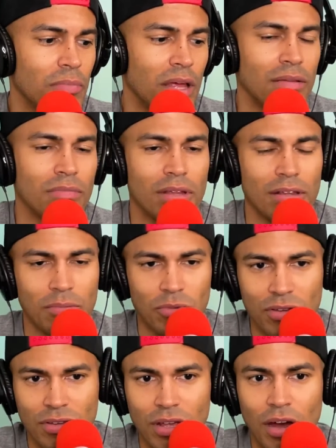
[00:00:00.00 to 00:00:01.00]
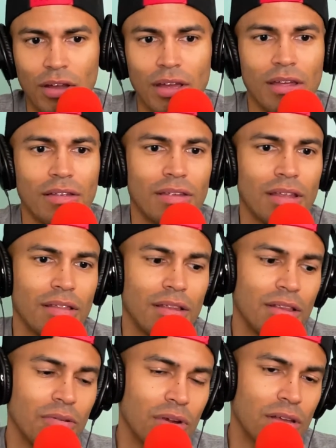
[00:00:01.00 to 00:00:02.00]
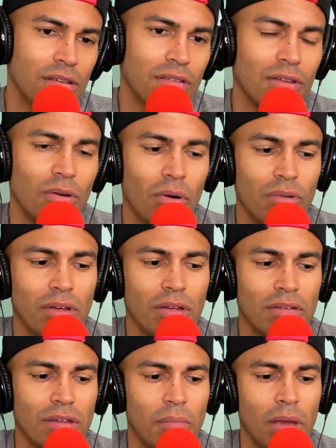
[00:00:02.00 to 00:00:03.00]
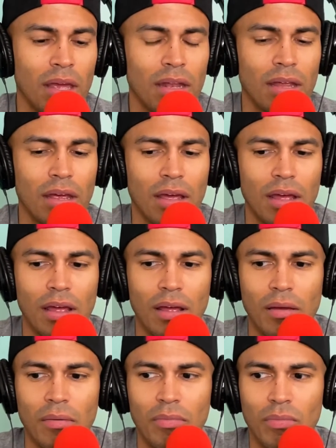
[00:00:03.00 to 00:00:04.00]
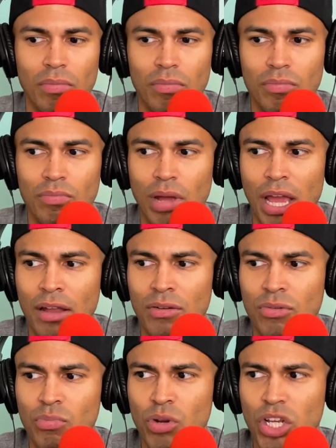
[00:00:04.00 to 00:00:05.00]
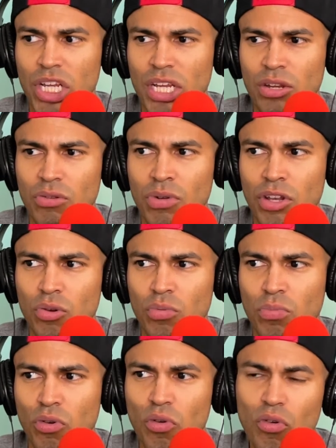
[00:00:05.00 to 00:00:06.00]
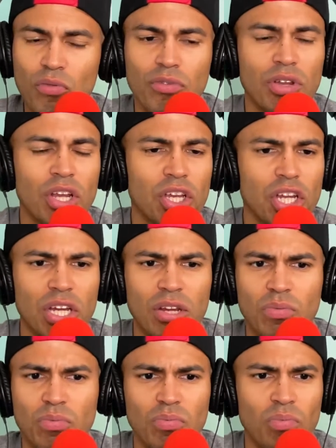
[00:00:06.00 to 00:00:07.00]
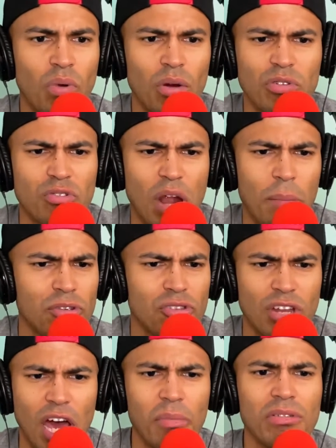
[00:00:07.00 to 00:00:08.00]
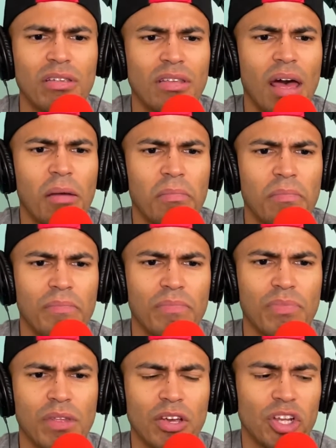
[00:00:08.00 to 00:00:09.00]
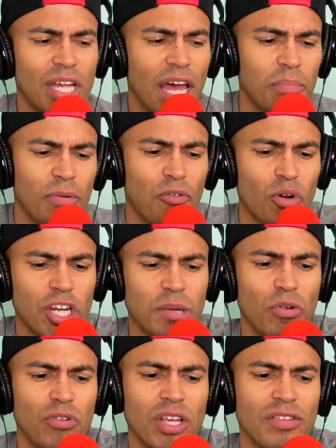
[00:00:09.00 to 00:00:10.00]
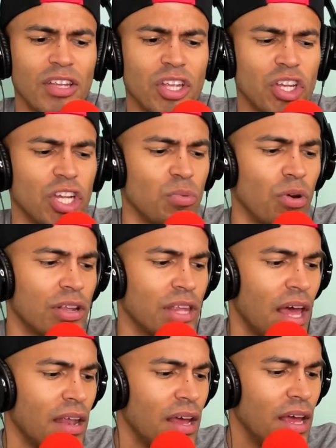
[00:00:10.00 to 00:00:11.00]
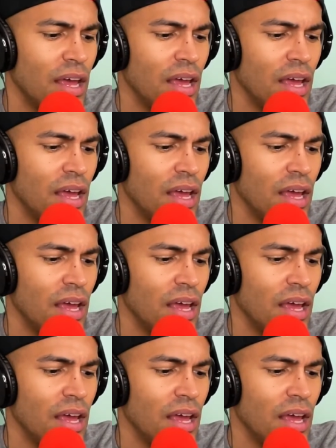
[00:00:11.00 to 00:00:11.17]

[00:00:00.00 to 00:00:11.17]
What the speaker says: then Titi Maria's the youngest, and Titi Rix is the oldest. I mean, and when you moved, what was grandma's job at the time? Because she had before she moved, she said that she worked at